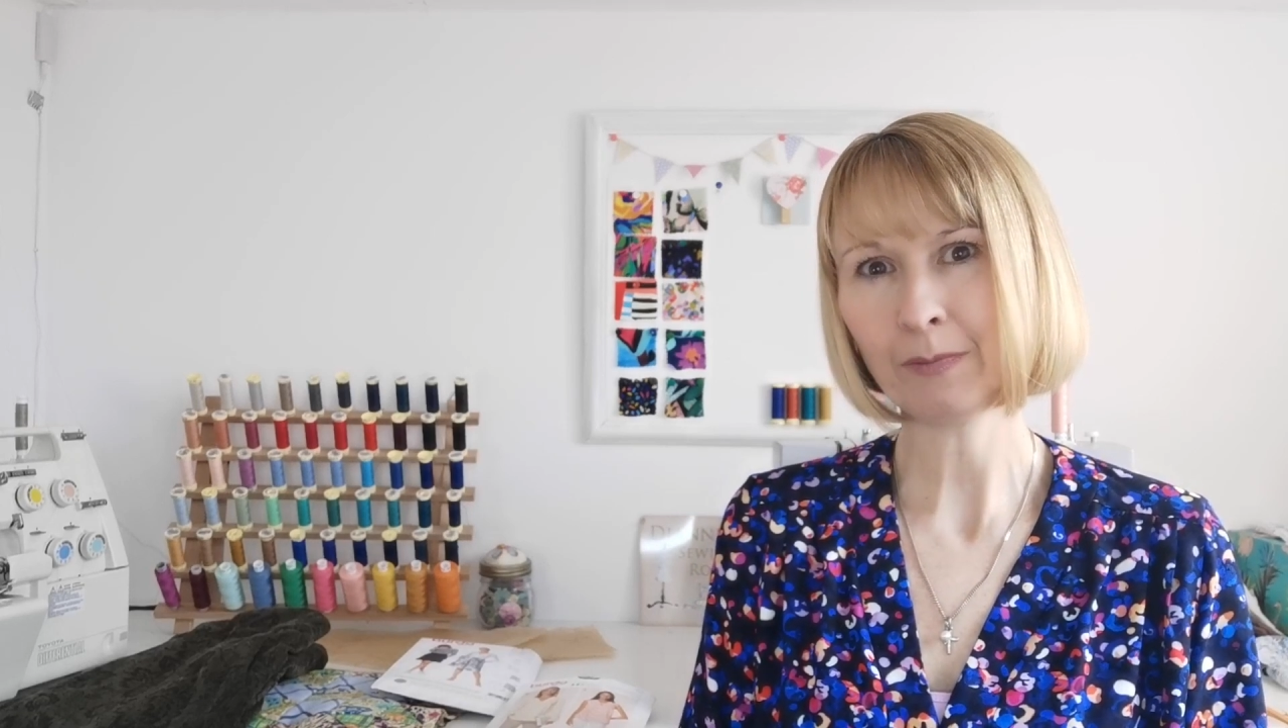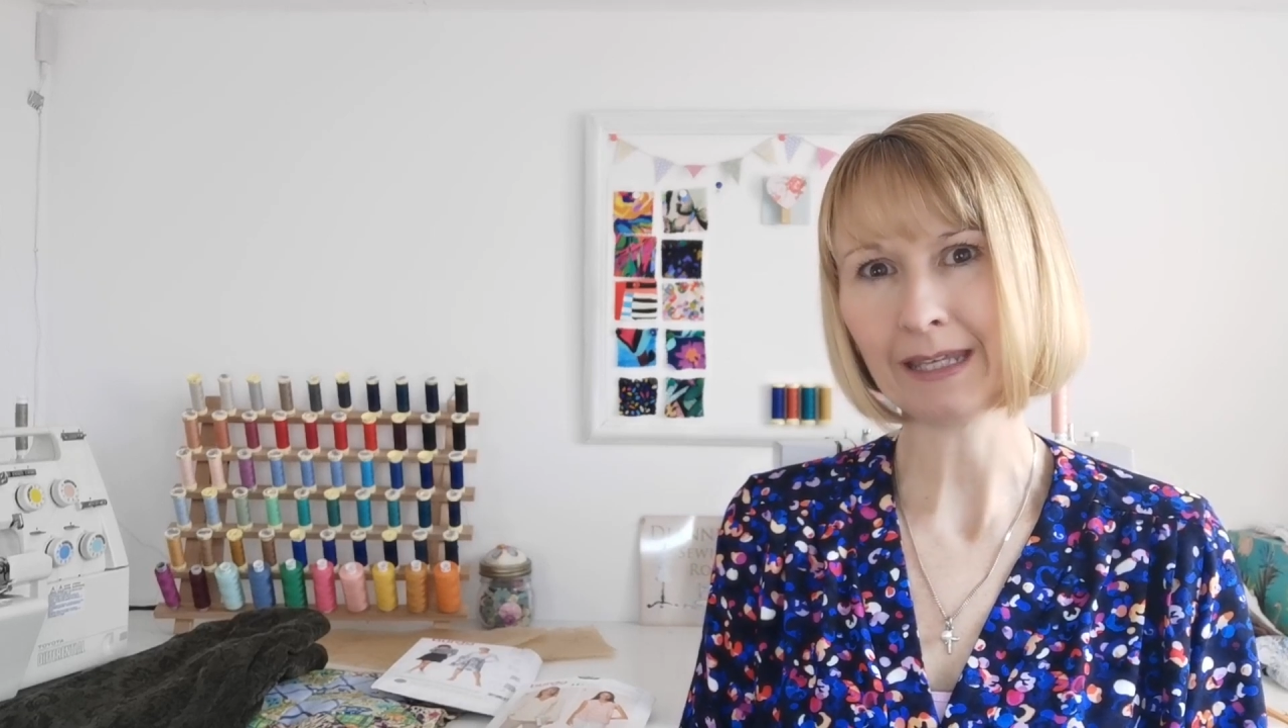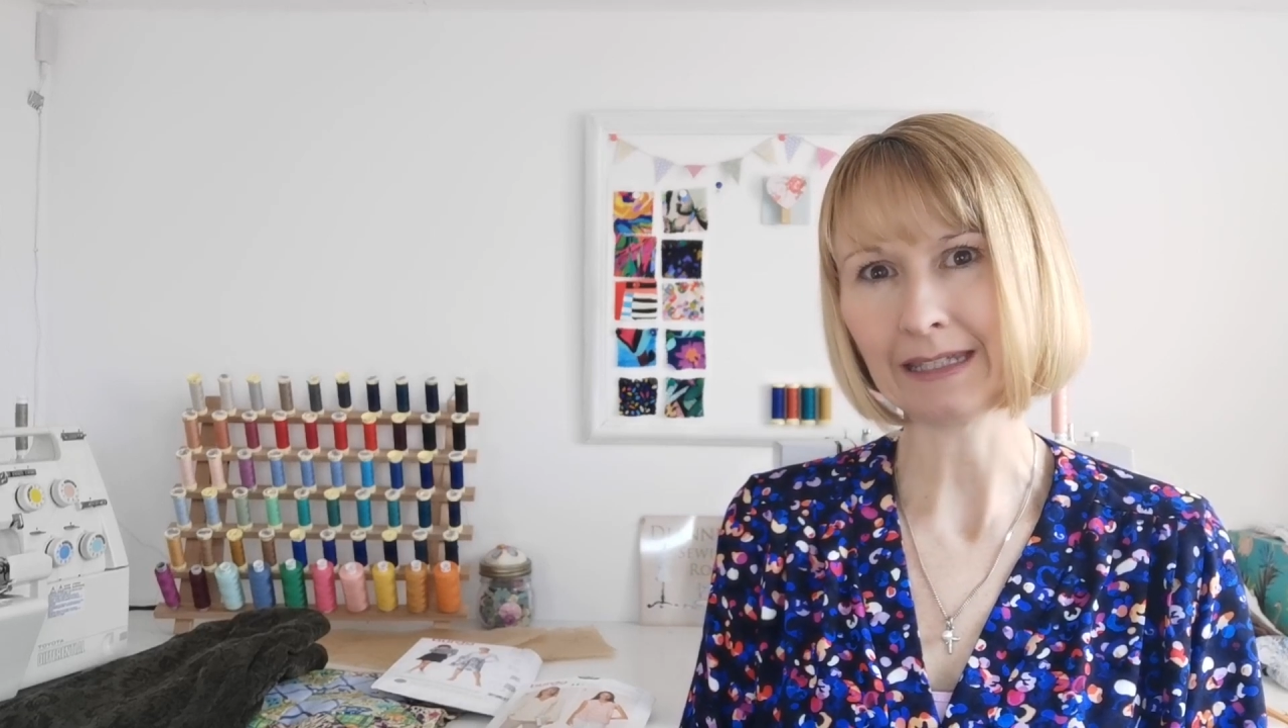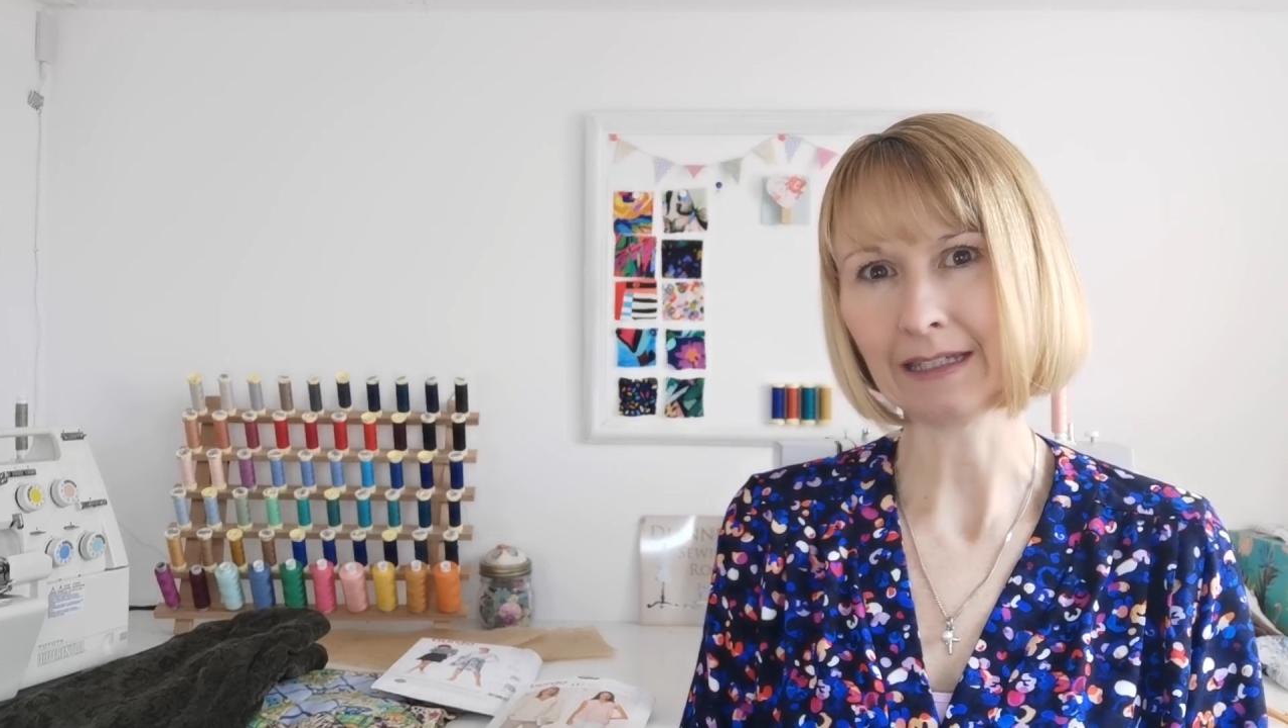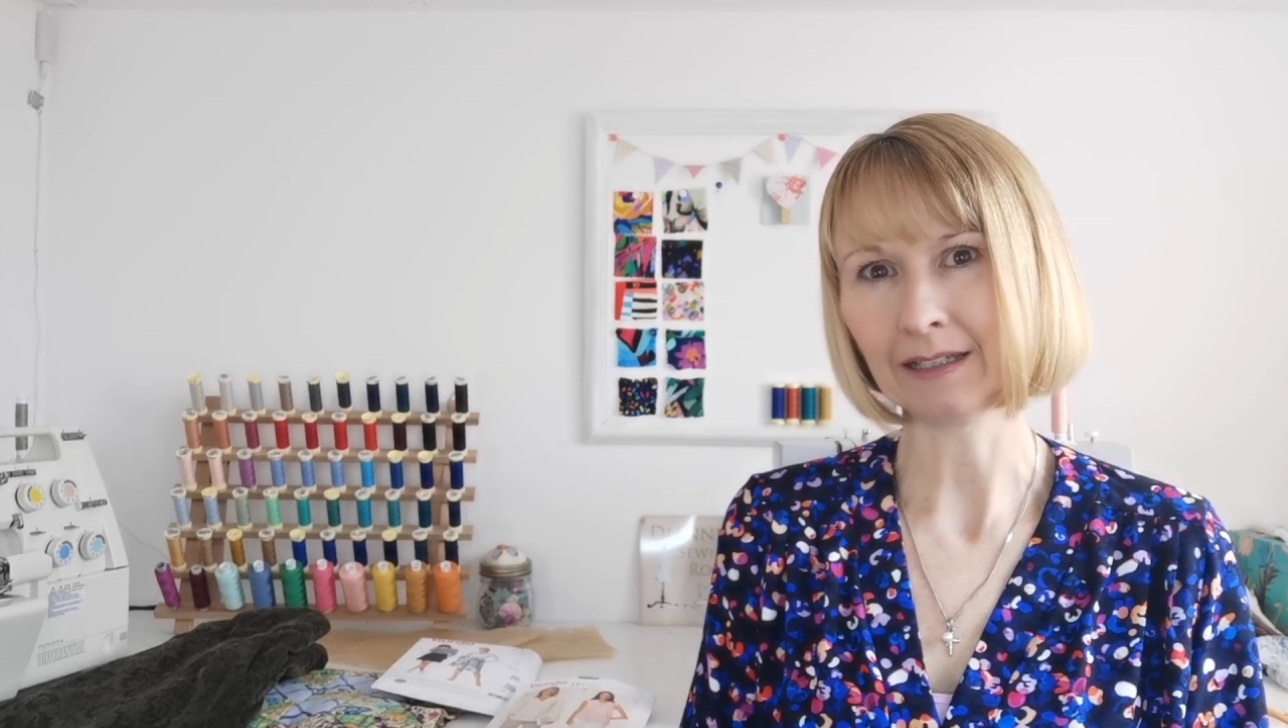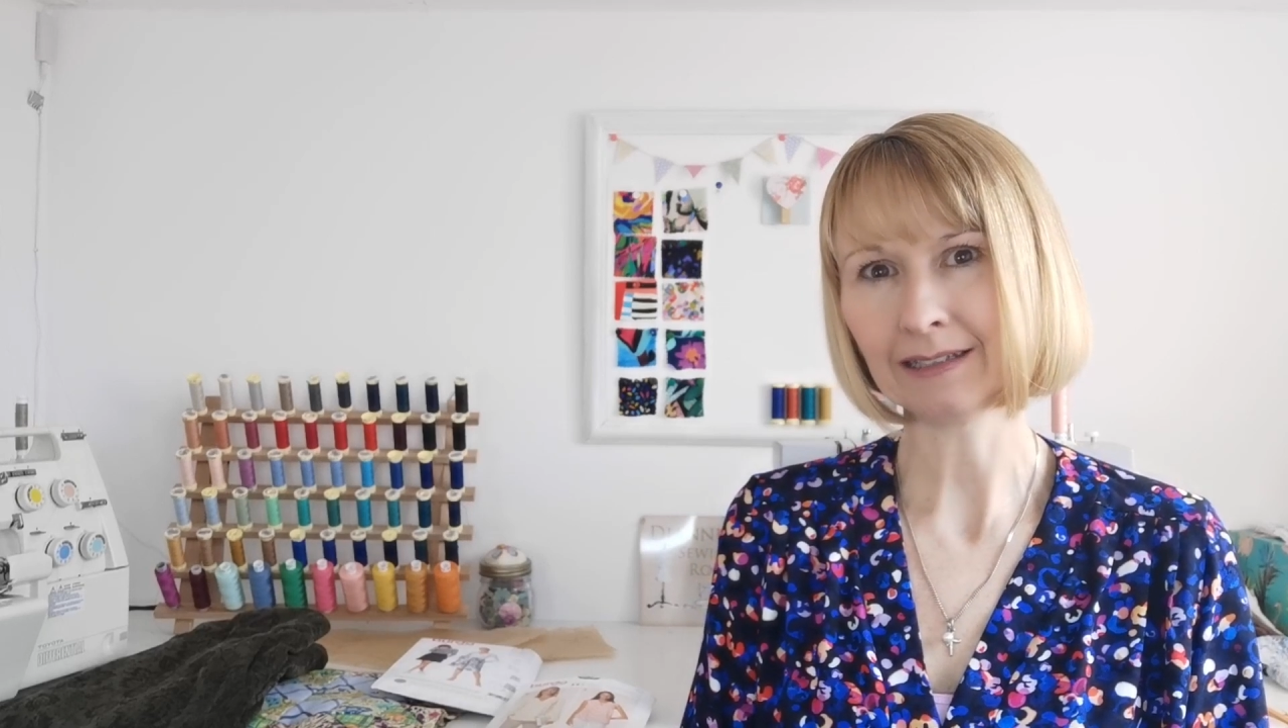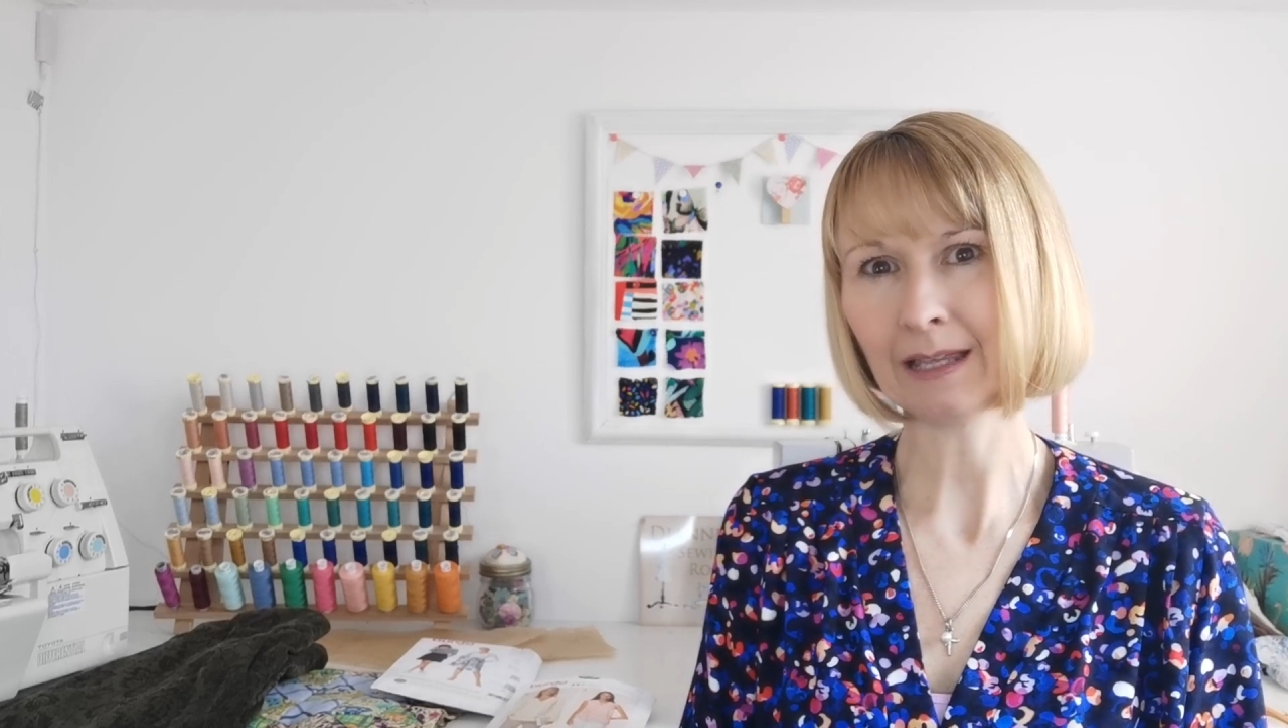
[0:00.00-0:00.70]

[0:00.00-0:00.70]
me.